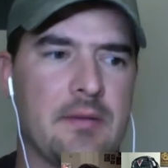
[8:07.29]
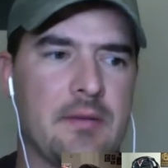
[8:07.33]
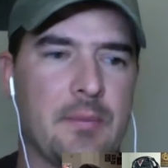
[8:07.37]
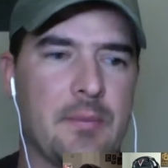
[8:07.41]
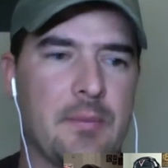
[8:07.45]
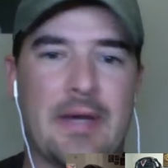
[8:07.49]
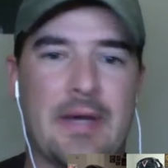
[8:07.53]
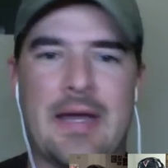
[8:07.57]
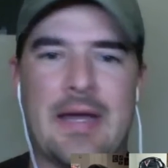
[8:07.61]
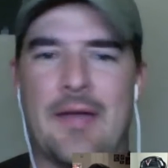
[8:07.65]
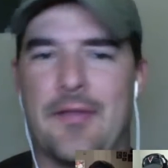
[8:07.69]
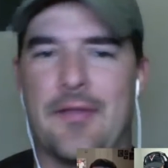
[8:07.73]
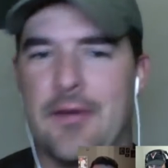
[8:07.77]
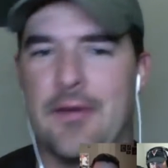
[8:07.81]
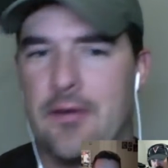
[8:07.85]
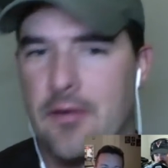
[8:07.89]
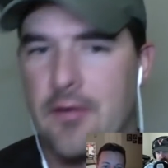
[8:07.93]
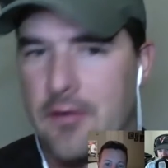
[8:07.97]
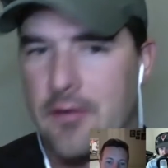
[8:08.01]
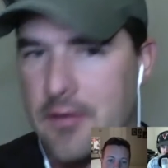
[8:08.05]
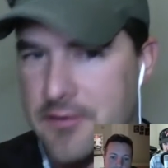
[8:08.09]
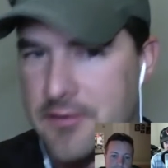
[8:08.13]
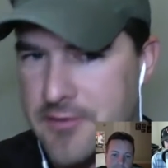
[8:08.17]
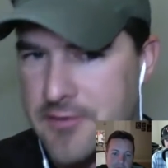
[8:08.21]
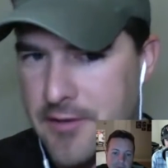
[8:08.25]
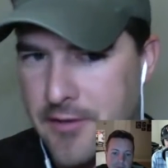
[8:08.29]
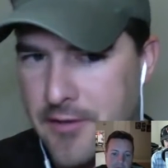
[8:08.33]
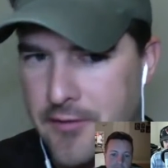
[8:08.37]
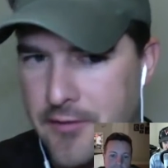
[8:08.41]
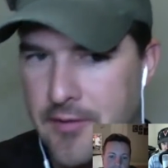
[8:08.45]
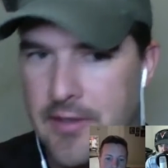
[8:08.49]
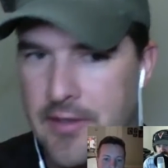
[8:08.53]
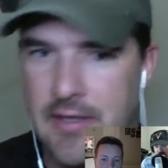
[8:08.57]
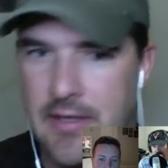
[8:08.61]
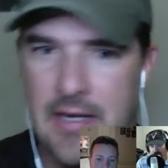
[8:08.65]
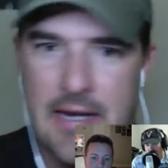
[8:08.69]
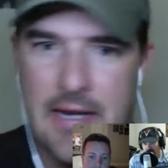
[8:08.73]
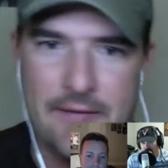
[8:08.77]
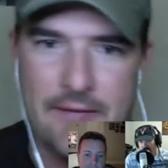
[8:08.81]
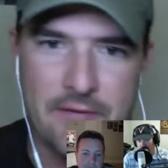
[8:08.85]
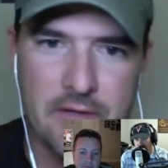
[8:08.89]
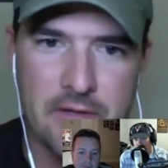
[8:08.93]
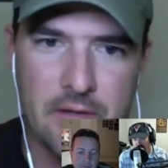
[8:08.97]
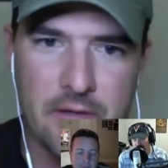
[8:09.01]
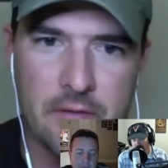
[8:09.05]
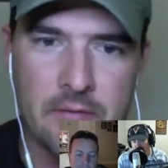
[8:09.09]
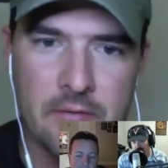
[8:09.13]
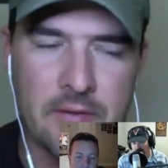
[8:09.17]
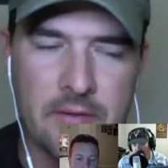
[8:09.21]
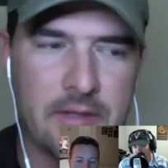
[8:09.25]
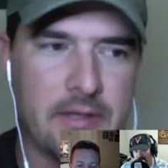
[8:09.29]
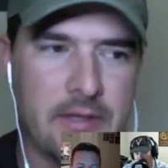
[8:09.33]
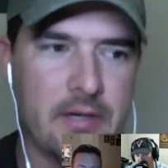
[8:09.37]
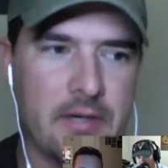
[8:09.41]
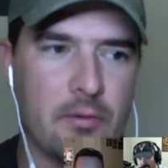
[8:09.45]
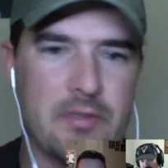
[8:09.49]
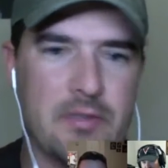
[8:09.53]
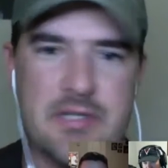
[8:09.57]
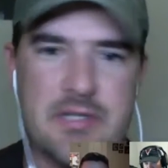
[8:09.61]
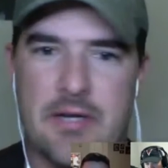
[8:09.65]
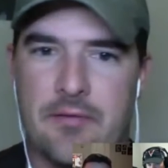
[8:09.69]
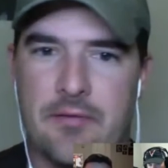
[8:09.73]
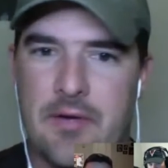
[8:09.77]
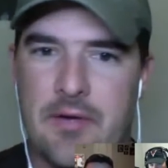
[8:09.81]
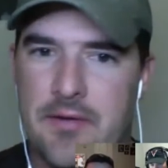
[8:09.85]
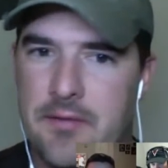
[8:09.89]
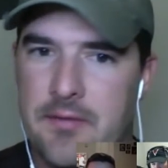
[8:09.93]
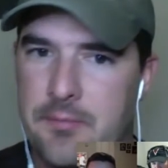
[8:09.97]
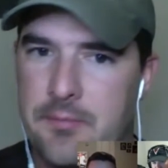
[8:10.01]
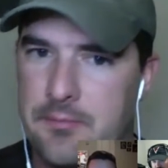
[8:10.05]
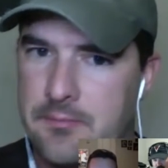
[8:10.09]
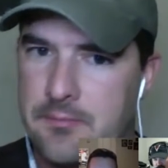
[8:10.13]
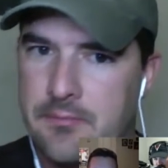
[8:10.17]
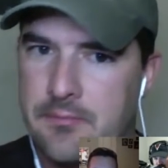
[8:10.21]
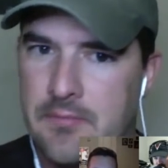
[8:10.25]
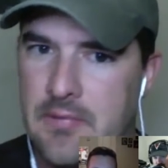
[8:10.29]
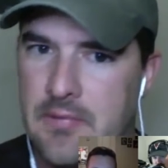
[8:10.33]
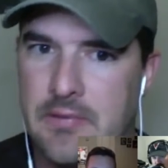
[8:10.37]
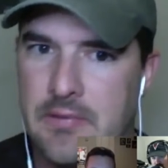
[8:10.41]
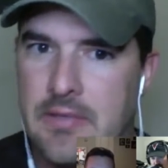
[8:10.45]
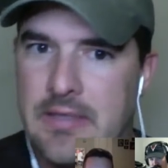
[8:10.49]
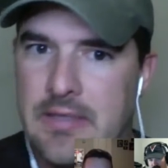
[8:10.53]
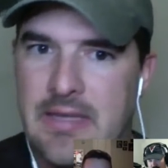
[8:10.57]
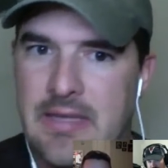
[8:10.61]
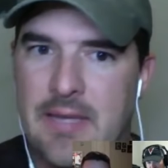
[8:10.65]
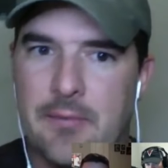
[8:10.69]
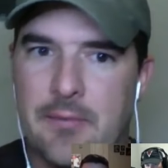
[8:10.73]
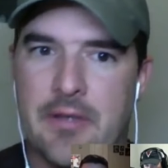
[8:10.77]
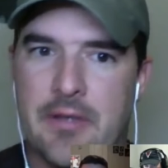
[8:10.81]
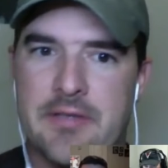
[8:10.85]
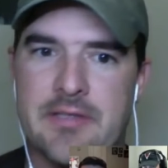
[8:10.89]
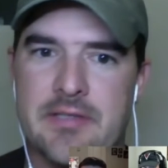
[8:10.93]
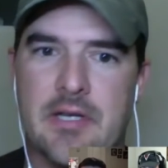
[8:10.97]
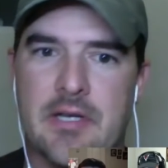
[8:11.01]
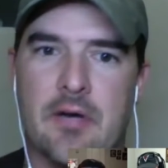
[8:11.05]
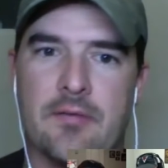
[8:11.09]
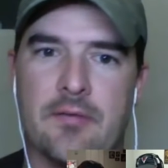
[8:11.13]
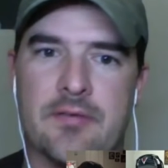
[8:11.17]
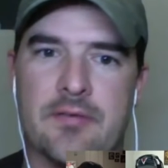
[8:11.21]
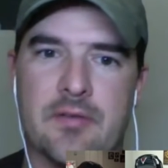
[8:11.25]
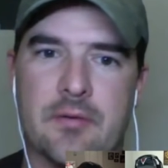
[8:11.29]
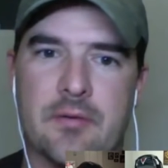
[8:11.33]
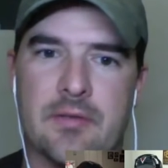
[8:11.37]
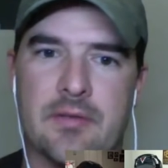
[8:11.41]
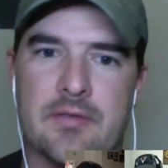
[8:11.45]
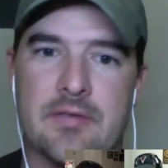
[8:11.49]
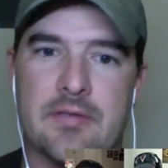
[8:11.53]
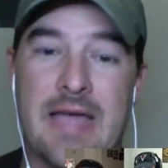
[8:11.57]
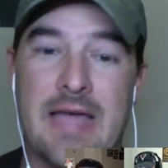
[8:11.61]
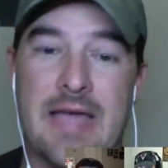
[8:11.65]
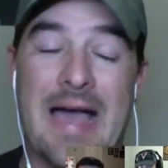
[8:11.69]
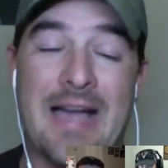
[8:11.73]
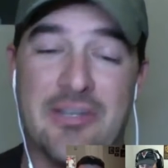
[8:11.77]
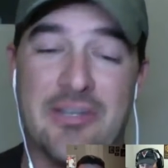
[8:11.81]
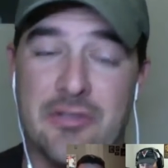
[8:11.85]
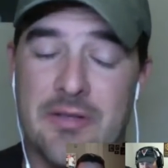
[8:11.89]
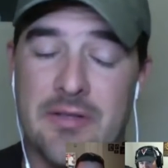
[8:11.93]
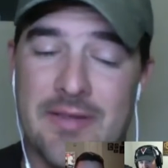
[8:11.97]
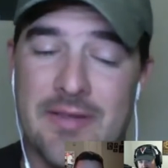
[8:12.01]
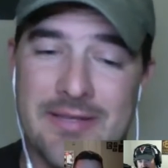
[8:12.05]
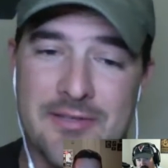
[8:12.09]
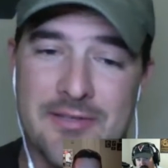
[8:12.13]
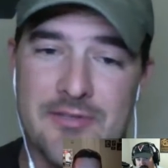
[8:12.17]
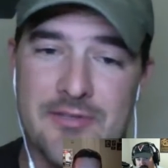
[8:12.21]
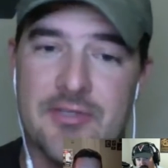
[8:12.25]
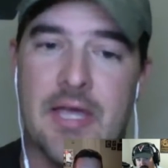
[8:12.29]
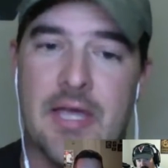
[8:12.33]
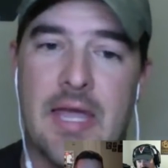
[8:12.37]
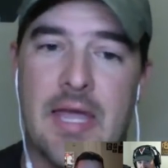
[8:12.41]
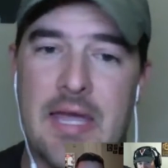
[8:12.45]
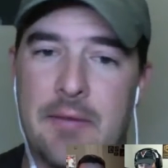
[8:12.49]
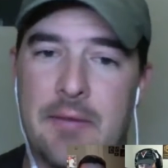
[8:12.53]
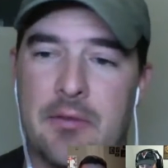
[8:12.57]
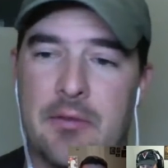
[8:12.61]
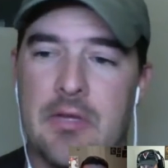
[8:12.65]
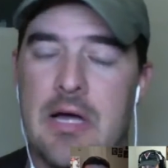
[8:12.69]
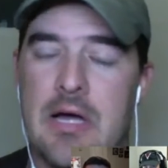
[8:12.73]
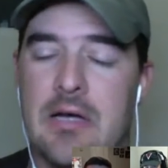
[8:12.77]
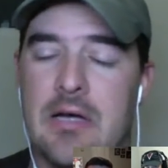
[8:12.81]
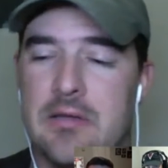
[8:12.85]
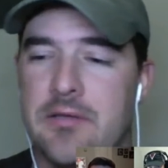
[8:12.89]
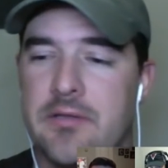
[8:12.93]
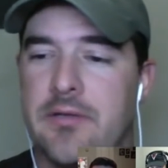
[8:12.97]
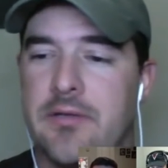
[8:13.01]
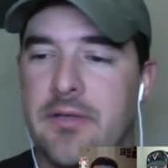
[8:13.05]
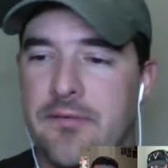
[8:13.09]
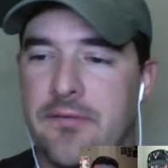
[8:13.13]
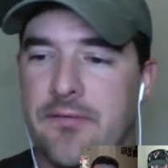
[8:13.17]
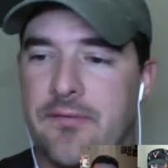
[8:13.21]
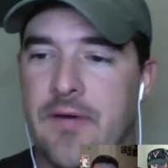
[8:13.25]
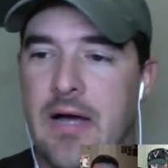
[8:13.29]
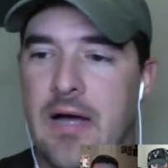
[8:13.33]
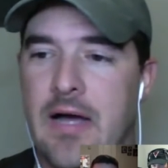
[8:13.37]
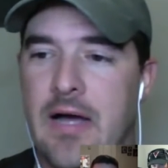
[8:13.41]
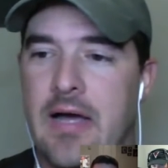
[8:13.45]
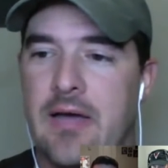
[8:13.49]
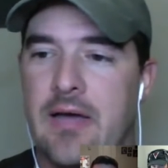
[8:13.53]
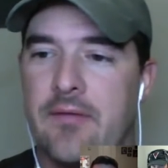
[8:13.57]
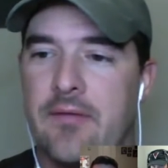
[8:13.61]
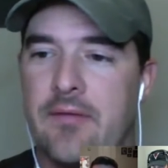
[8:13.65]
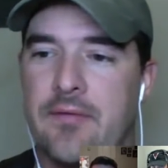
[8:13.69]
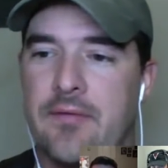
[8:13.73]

But now that you're on auxiliary, you got to have your own gear, which I'd rather like that myself. So it's actually the same Glock 35